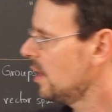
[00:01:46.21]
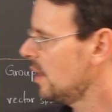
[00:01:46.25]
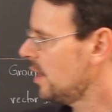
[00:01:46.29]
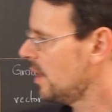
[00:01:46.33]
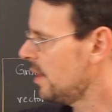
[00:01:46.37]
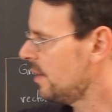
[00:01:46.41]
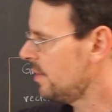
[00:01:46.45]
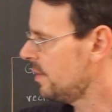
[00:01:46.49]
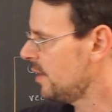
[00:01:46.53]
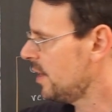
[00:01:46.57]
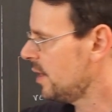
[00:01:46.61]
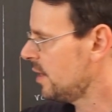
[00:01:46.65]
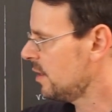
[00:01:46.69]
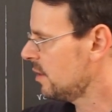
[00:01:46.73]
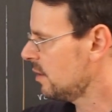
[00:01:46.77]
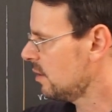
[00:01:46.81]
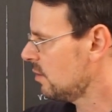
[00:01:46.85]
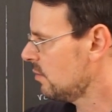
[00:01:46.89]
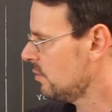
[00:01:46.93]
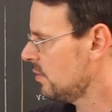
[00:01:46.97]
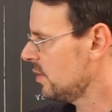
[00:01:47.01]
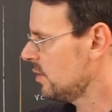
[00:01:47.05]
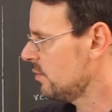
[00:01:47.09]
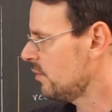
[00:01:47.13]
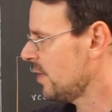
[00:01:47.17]
and then
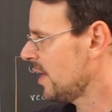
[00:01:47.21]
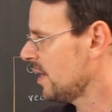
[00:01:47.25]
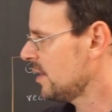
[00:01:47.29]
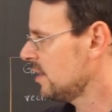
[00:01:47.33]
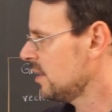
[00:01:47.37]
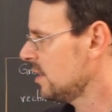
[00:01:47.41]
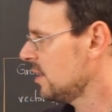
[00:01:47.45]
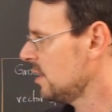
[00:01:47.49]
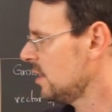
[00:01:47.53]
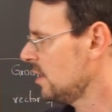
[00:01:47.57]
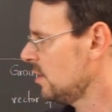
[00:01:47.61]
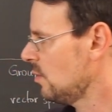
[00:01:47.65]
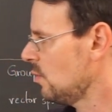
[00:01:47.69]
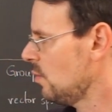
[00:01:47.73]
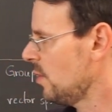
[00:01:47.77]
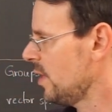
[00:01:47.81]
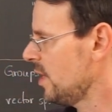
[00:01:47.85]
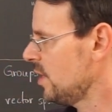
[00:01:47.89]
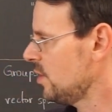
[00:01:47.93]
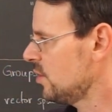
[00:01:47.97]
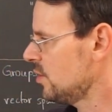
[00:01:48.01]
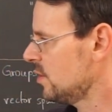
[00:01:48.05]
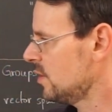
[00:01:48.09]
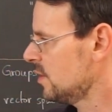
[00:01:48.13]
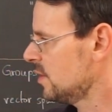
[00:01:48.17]
quadratic
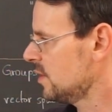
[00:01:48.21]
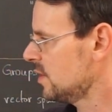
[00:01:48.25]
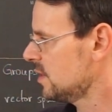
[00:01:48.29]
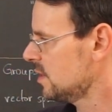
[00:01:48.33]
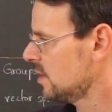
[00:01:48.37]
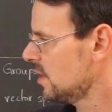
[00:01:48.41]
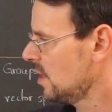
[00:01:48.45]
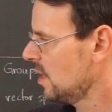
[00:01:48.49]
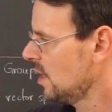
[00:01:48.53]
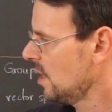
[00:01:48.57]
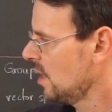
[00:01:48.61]
equations